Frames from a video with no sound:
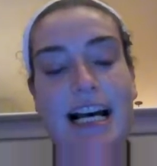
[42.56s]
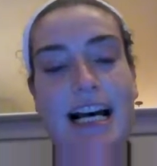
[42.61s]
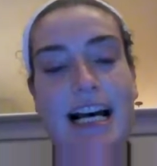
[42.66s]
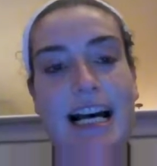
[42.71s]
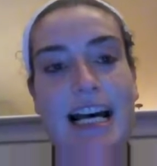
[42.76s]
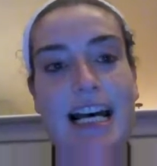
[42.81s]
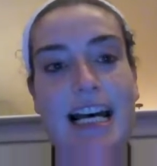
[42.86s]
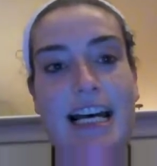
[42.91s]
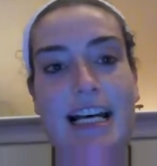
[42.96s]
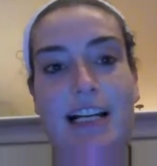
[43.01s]

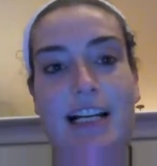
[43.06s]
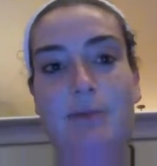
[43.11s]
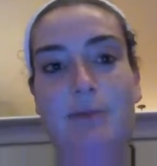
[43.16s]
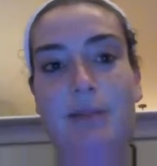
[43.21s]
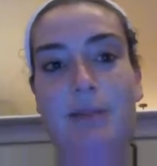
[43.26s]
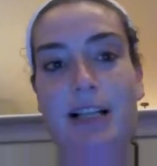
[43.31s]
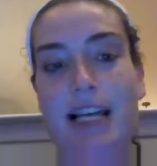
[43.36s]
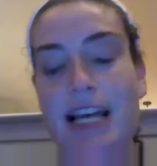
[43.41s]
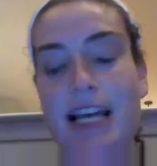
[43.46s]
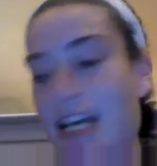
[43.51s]

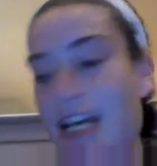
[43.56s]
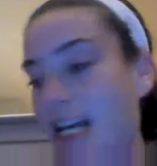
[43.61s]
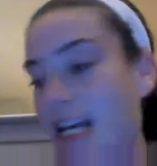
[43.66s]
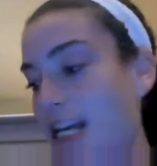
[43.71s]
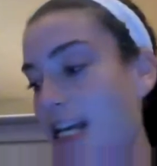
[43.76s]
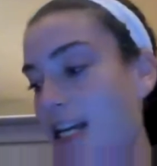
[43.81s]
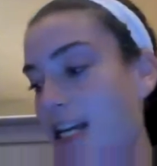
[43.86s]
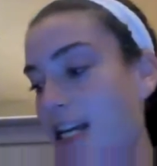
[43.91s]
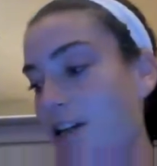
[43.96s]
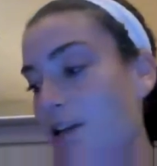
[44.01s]
am
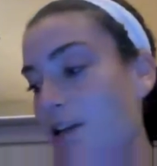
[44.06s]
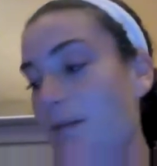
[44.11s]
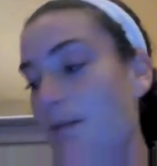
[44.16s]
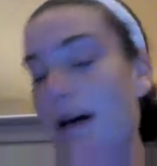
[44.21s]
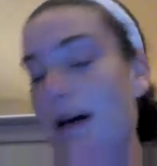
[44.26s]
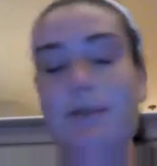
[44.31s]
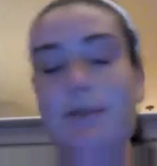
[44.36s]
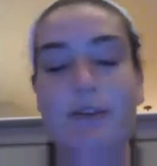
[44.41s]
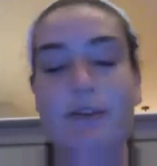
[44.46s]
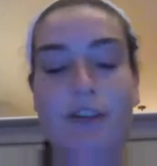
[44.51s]
a
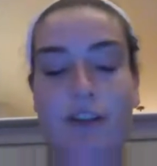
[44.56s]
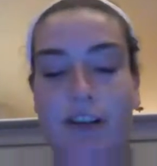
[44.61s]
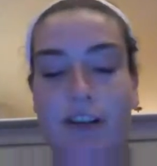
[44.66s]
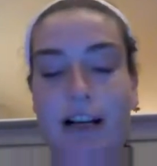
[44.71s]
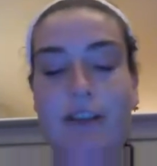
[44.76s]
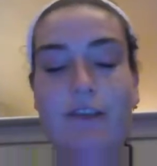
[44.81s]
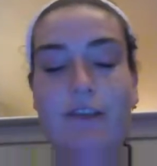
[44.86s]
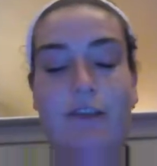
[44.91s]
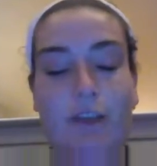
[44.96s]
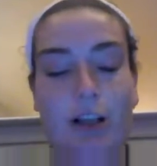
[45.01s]
mom of three.
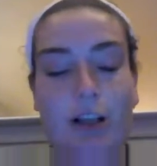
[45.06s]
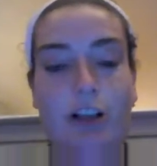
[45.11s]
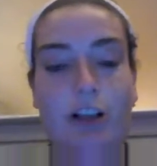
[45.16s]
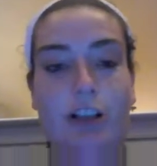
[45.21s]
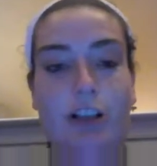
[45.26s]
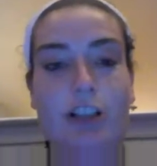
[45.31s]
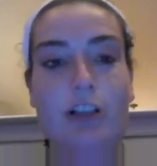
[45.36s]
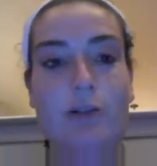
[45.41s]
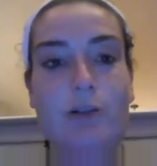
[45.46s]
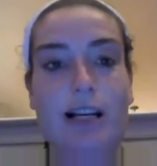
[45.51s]
I have a
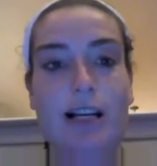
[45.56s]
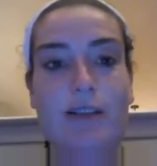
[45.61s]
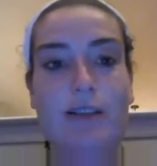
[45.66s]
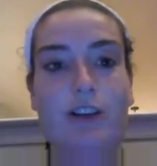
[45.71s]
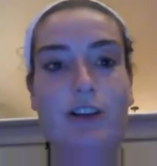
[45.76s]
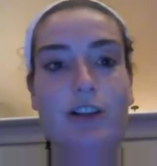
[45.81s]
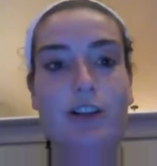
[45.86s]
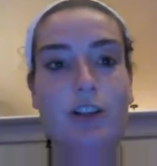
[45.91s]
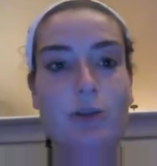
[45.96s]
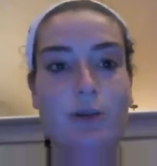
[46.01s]
4-year-old and
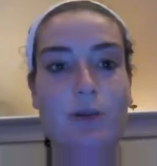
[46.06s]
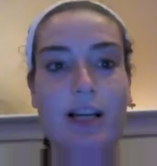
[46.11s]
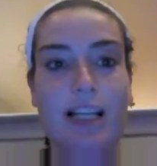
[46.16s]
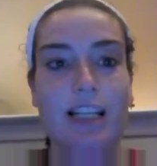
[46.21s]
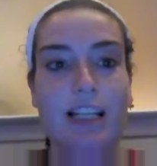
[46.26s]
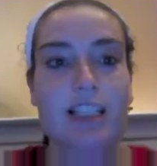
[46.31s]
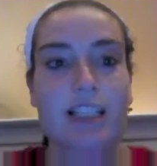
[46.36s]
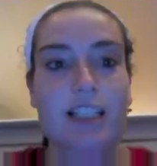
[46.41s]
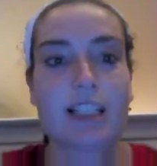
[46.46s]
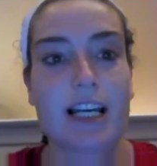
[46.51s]
2.5-year-old
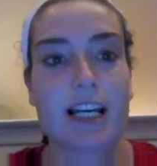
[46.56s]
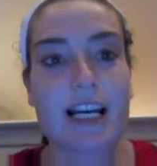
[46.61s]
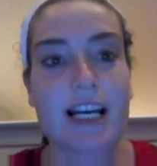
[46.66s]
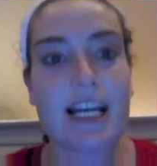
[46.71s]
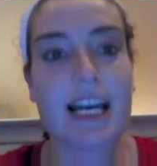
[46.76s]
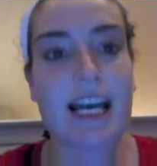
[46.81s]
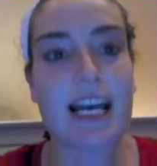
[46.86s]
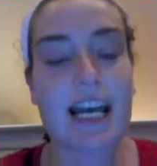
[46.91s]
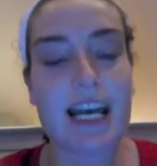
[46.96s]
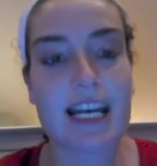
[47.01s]
twins,
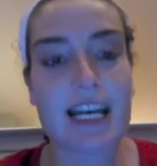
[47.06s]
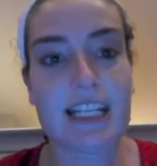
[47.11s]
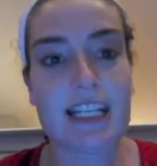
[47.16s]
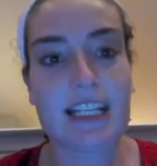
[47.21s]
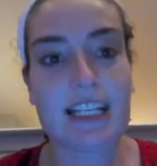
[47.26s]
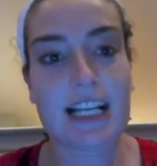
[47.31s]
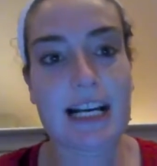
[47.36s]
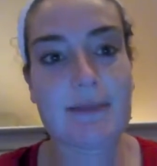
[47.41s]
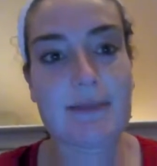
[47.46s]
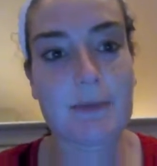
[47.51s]

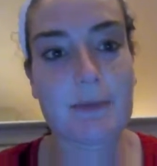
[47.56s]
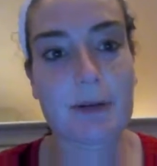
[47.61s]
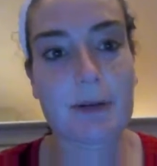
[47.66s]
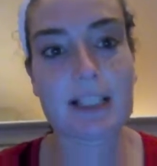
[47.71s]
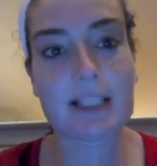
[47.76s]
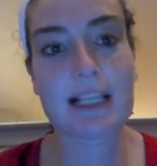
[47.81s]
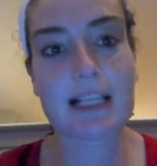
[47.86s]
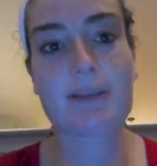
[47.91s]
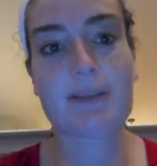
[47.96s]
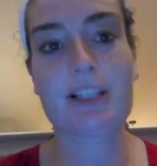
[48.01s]
and I'm a
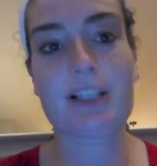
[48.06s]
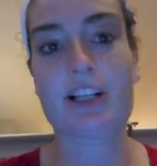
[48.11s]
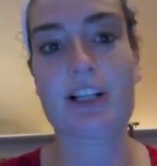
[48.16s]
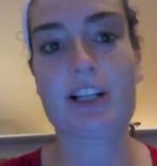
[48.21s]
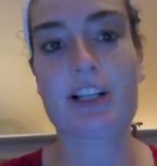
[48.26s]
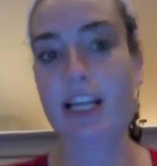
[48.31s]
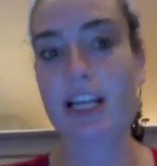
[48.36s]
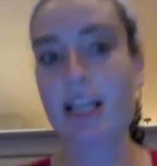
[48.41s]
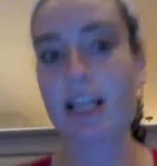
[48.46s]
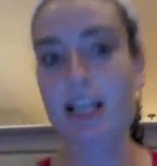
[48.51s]
part-time
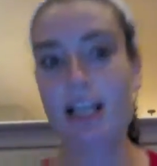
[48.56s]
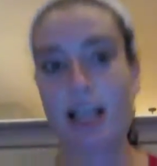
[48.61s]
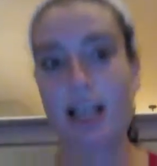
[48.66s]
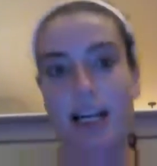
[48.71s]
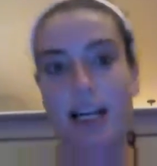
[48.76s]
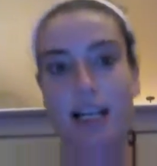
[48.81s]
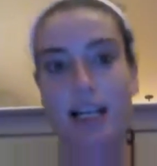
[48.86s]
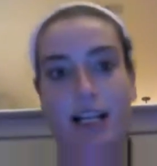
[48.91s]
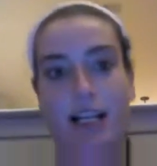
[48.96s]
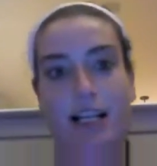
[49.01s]
attorney,
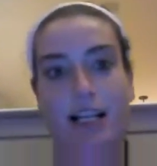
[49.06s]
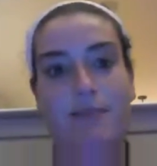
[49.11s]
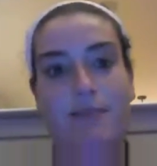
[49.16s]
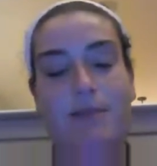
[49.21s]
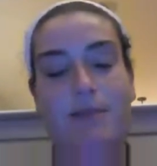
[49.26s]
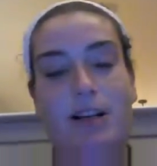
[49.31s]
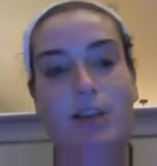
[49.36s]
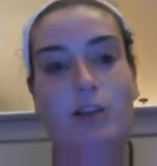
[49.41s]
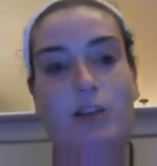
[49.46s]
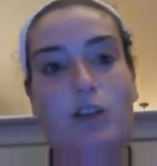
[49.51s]
and I've
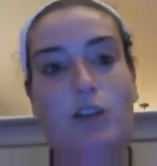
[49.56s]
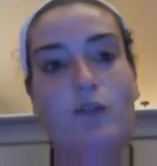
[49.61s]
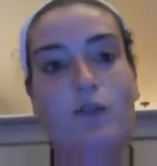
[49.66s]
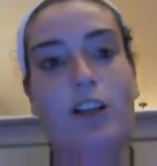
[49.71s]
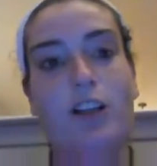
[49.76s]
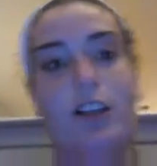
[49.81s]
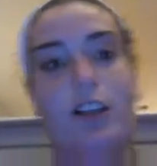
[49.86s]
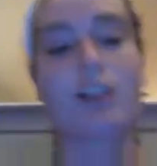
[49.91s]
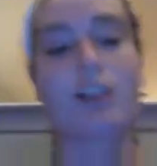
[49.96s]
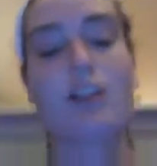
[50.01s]
been a coach for
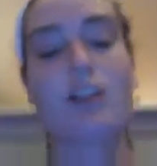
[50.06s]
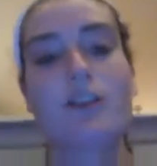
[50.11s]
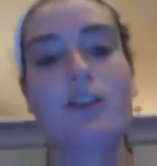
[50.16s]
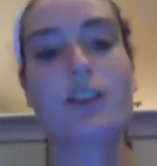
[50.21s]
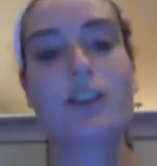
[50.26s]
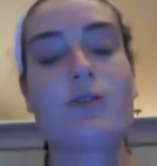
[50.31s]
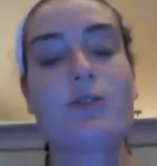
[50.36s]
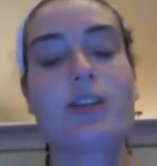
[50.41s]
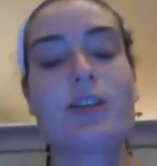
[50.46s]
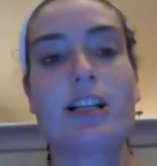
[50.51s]
a little over
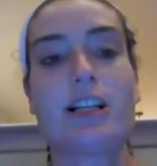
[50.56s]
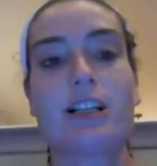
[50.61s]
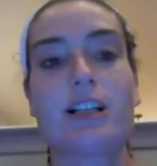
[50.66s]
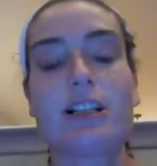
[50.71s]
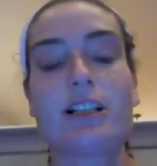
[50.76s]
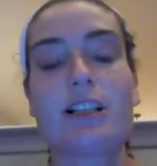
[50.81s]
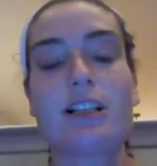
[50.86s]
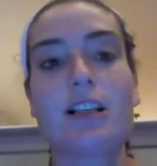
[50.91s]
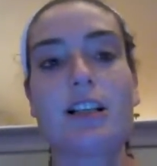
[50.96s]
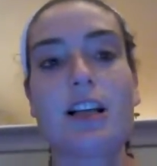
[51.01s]
2
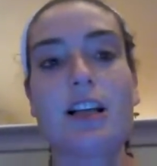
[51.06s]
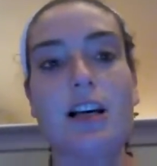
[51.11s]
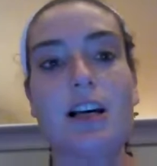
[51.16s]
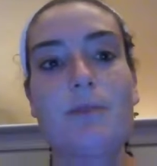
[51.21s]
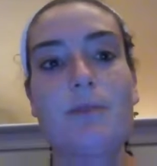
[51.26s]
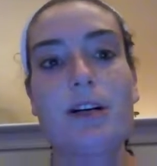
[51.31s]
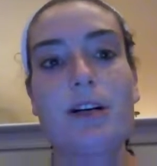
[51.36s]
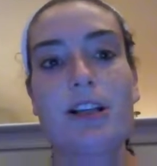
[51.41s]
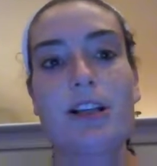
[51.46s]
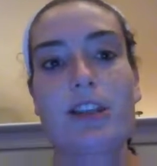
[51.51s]
years.
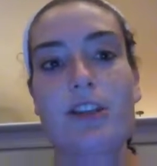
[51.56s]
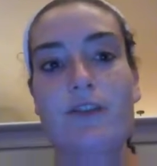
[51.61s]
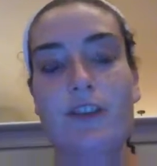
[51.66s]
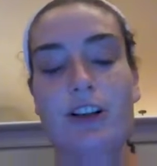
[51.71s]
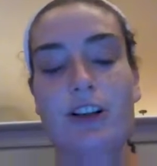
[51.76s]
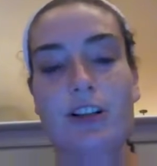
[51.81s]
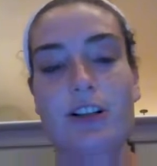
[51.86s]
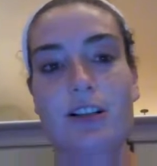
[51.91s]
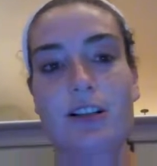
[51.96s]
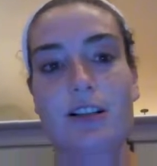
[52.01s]
But the
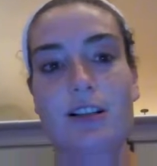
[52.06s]
first